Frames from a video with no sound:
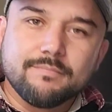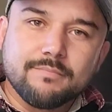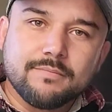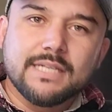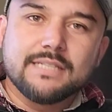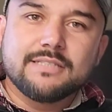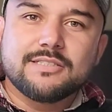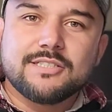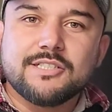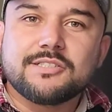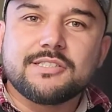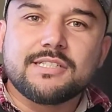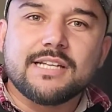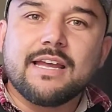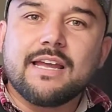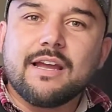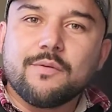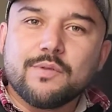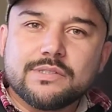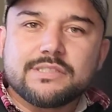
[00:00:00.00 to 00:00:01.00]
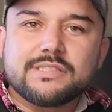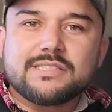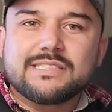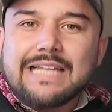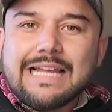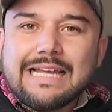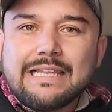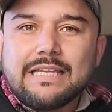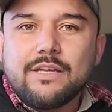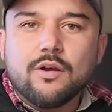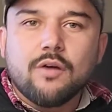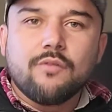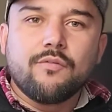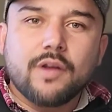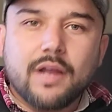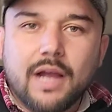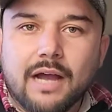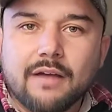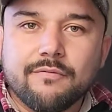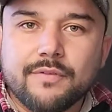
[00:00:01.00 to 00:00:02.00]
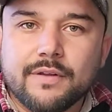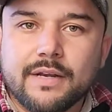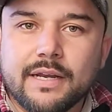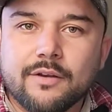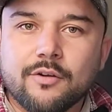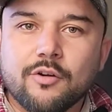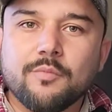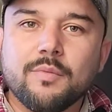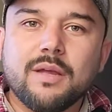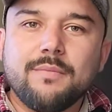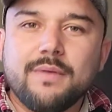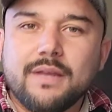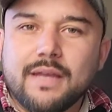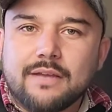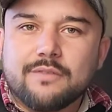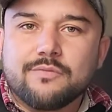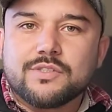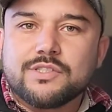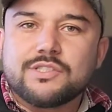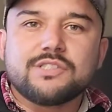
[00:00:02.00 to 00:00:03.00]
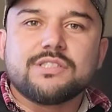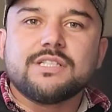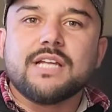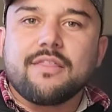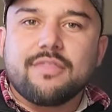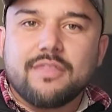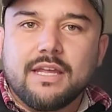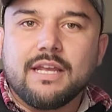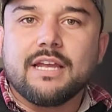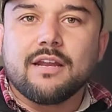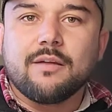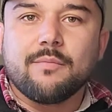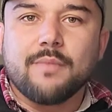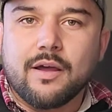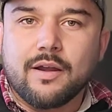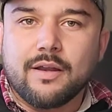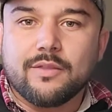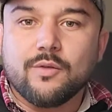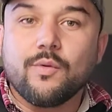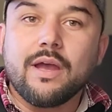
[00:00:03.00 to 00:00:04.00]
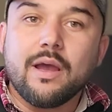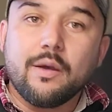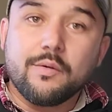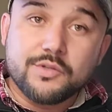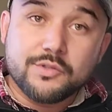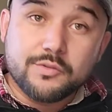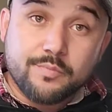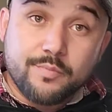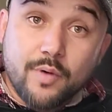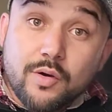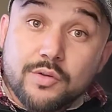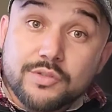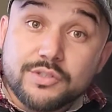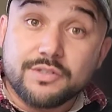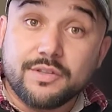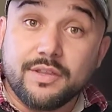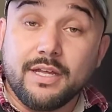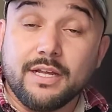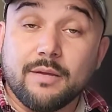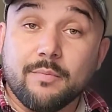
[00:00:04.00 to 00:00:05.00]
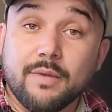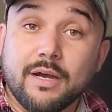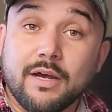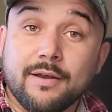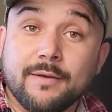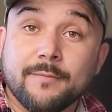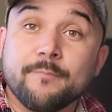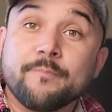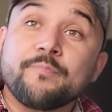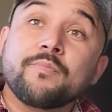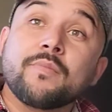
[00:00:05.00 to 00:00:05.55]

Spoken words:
let's just say I was slightly overconfident, or maybe I was just not thinking about it the way I was supposed to think about it.